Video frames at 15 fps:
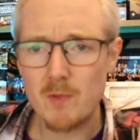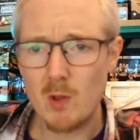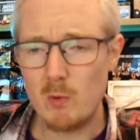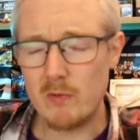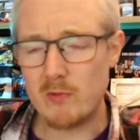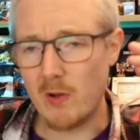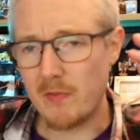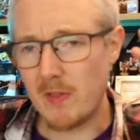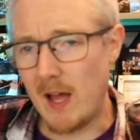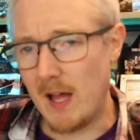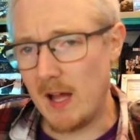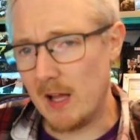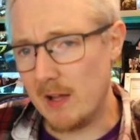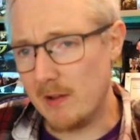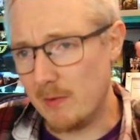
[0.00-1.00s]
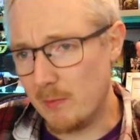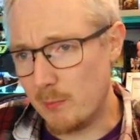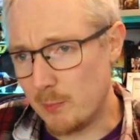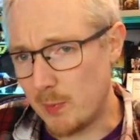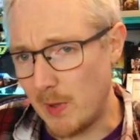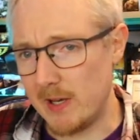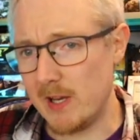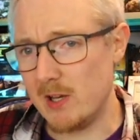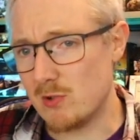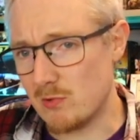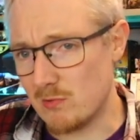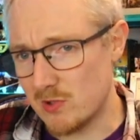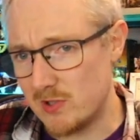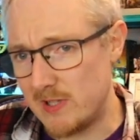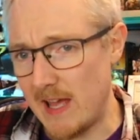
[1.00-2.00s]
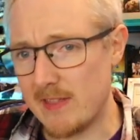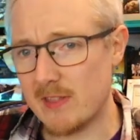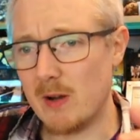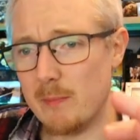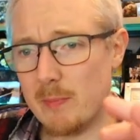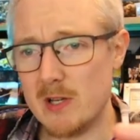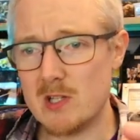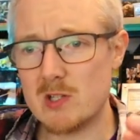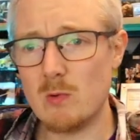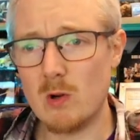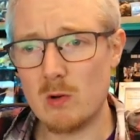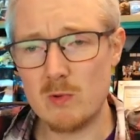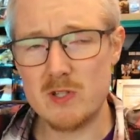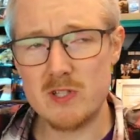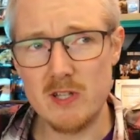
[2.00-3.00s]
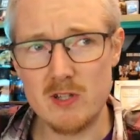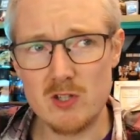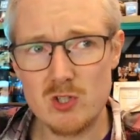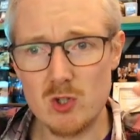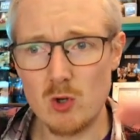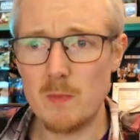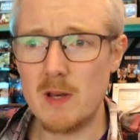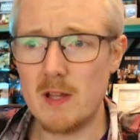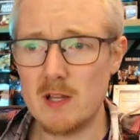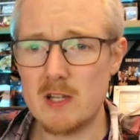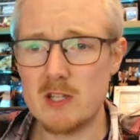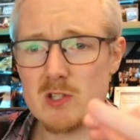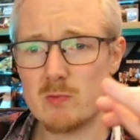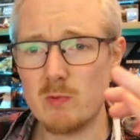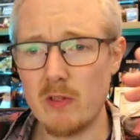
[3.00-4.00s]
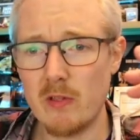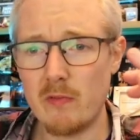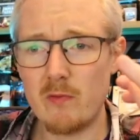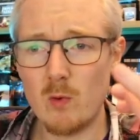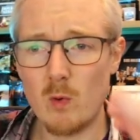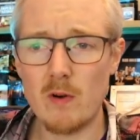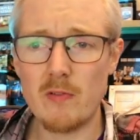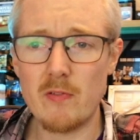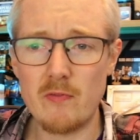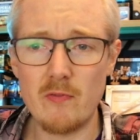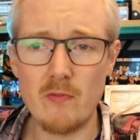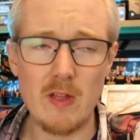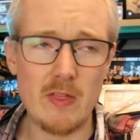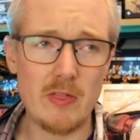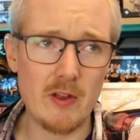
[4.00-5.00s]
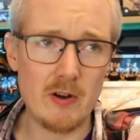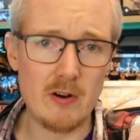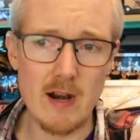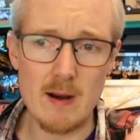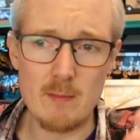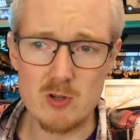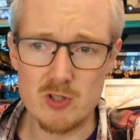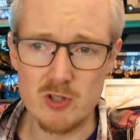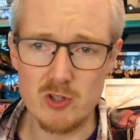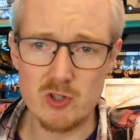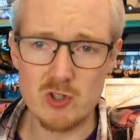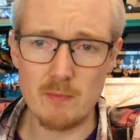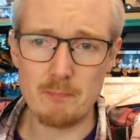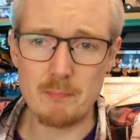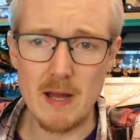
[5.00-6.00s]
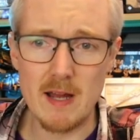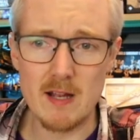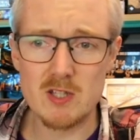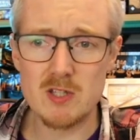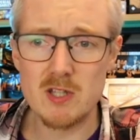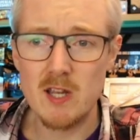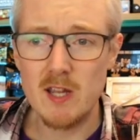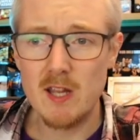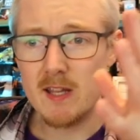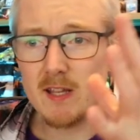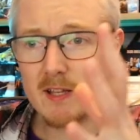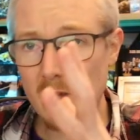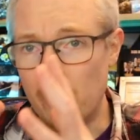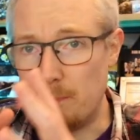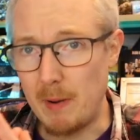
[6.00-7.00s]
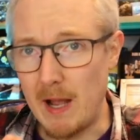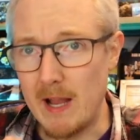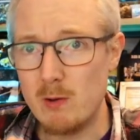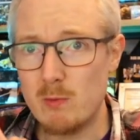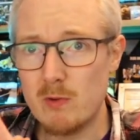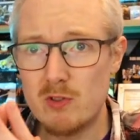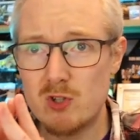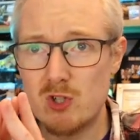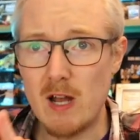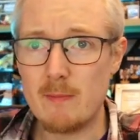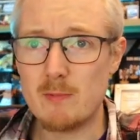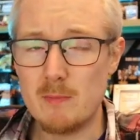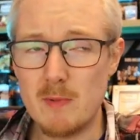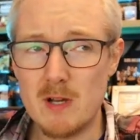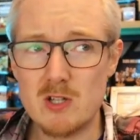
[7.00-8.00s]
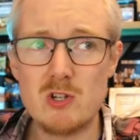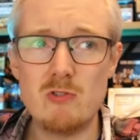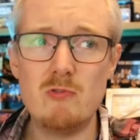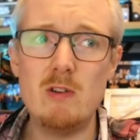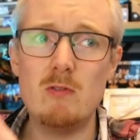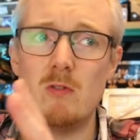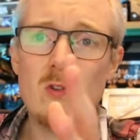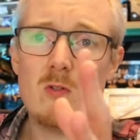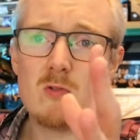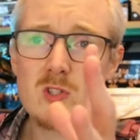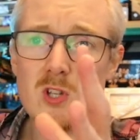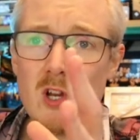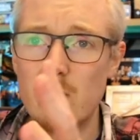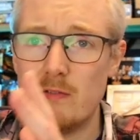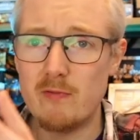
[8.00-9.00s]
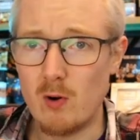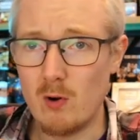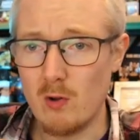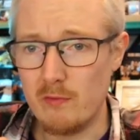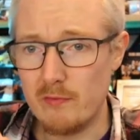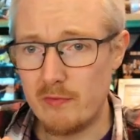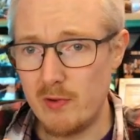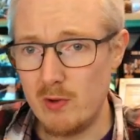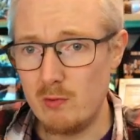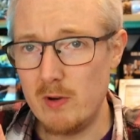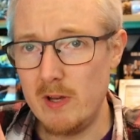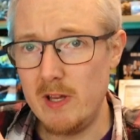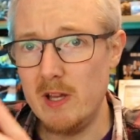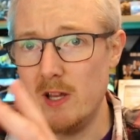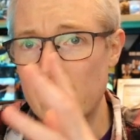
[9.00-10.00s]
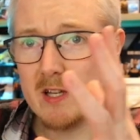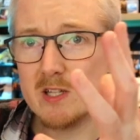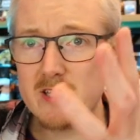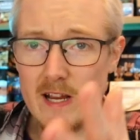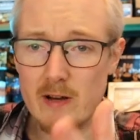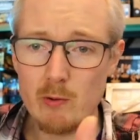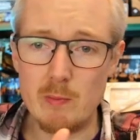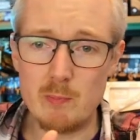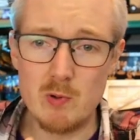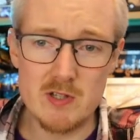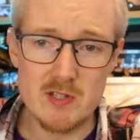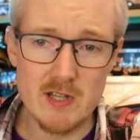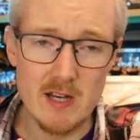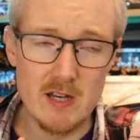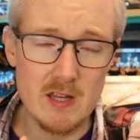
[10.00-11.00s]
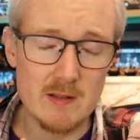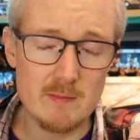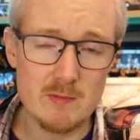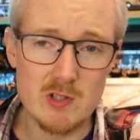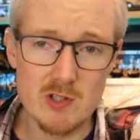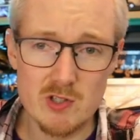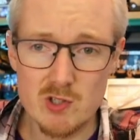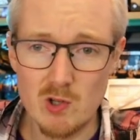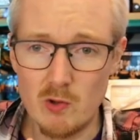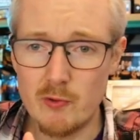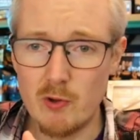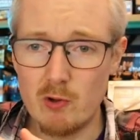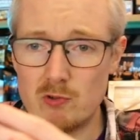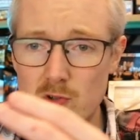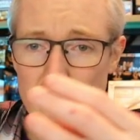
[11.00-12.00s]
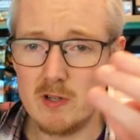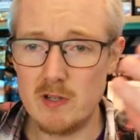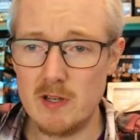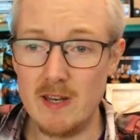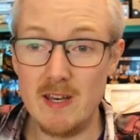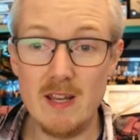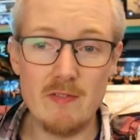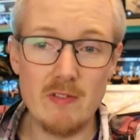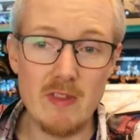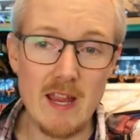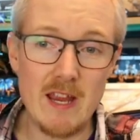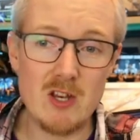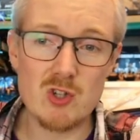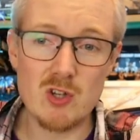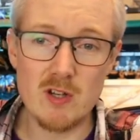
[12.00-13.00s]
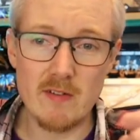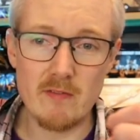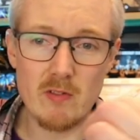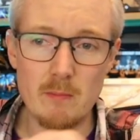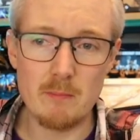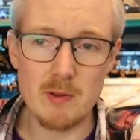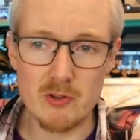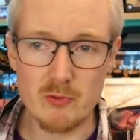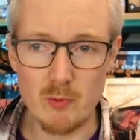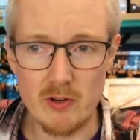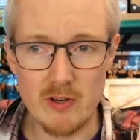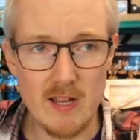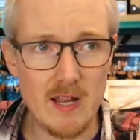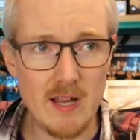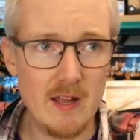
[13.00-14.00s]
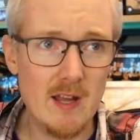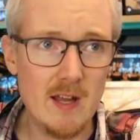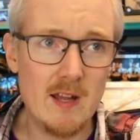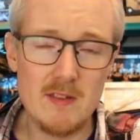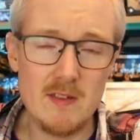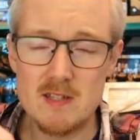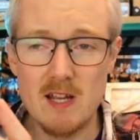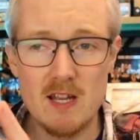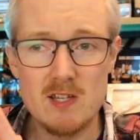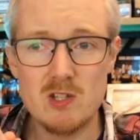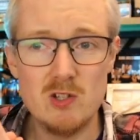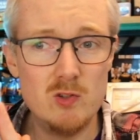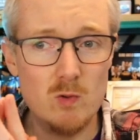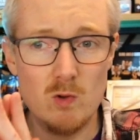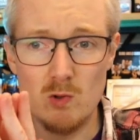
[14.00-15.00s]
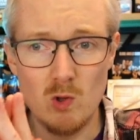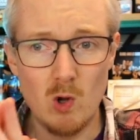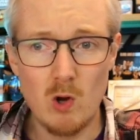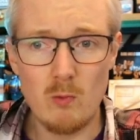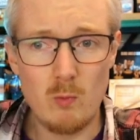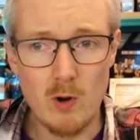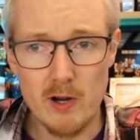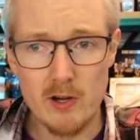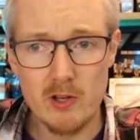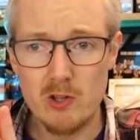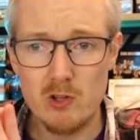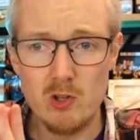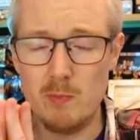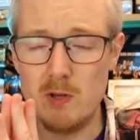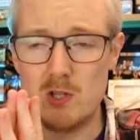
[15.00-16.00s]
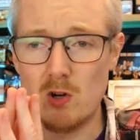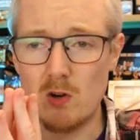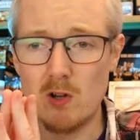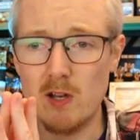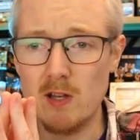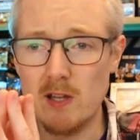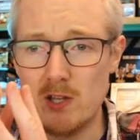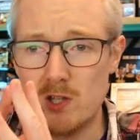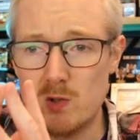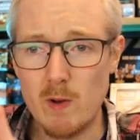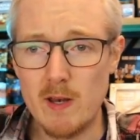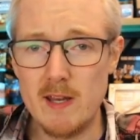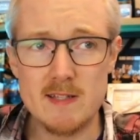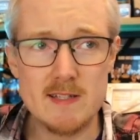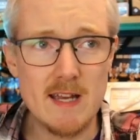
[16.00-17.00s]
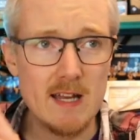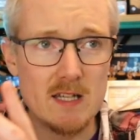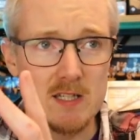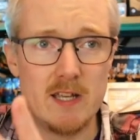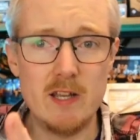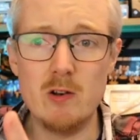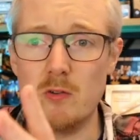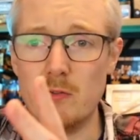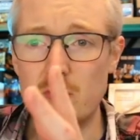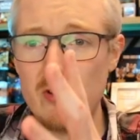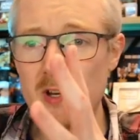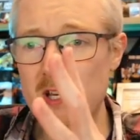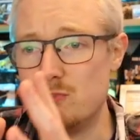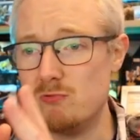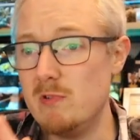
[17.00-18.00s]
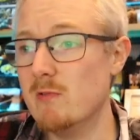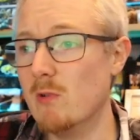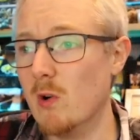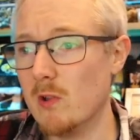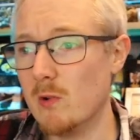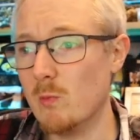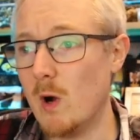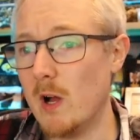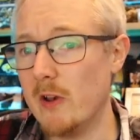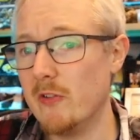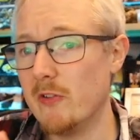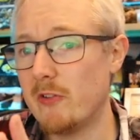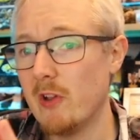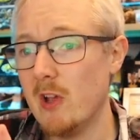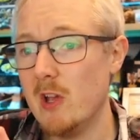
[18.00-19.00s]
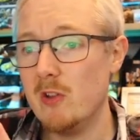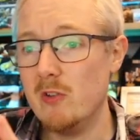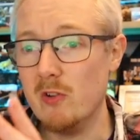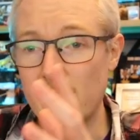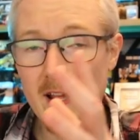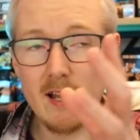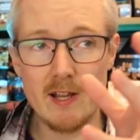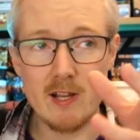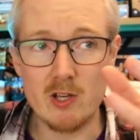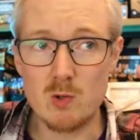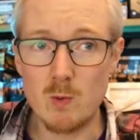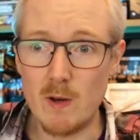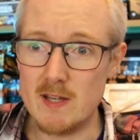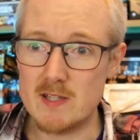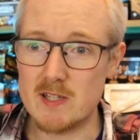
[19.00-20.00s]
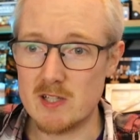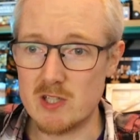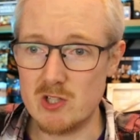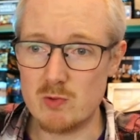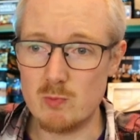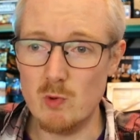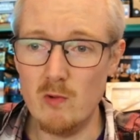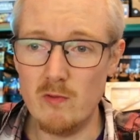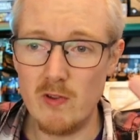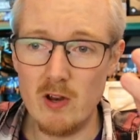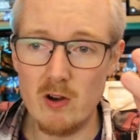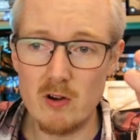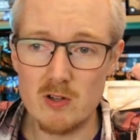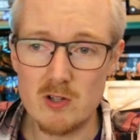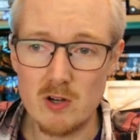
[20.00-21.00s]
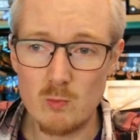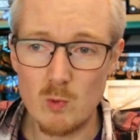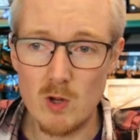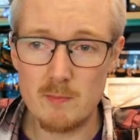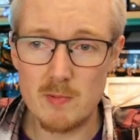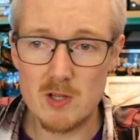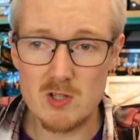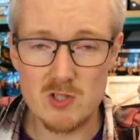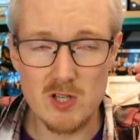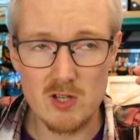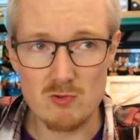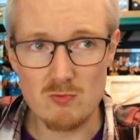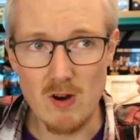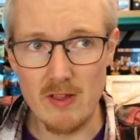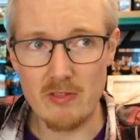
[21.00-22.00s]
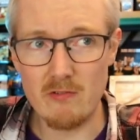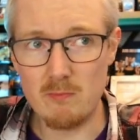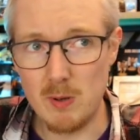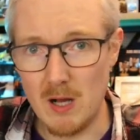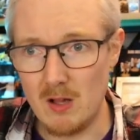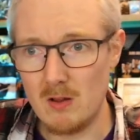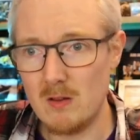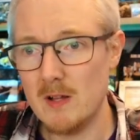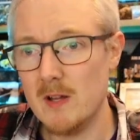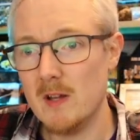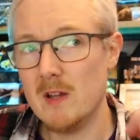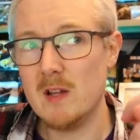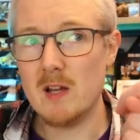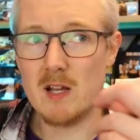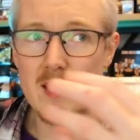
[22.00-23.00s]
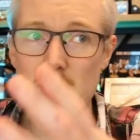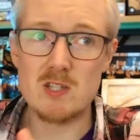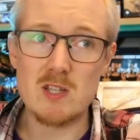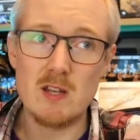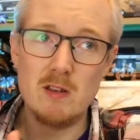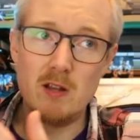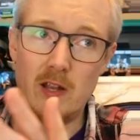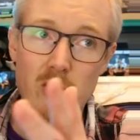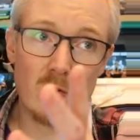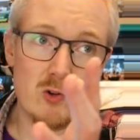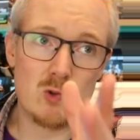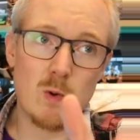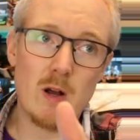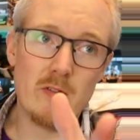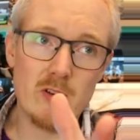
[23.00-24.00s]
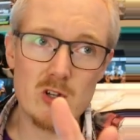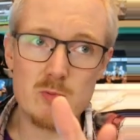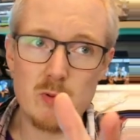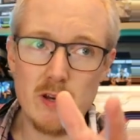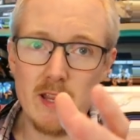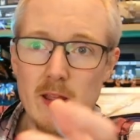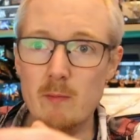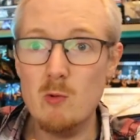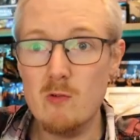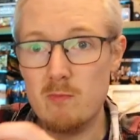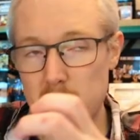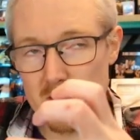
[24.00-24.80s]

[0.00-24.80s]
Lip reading: We've got that Blood Angels Death Company squad we see in so many lists with the 4th Thunderhammers and the jump packs, combined with Chapter Master rerolls, Forlorn Fury, Sanguinary Priest getting them to Assault Doctrine, and even the Ancient giving them +1 to hit. These guys can do a lot of work. You'd be talking like 20 attacks, hitting on 3s, rerolling 1s. You can get like a 26-inch move here in turn 1 because he used Wrath of Baal. I guess that like your 12-inch pre-game move